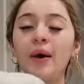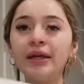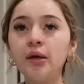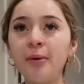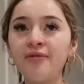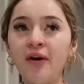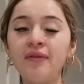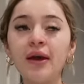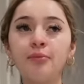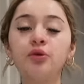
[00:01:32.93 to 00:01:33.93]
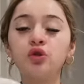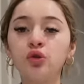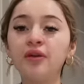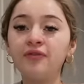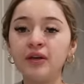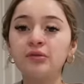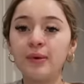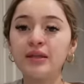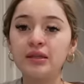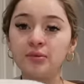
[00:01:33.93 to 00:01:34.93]
waking up at 5 a.m. would truly fix
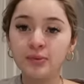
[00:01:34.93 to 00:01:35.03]
my sleep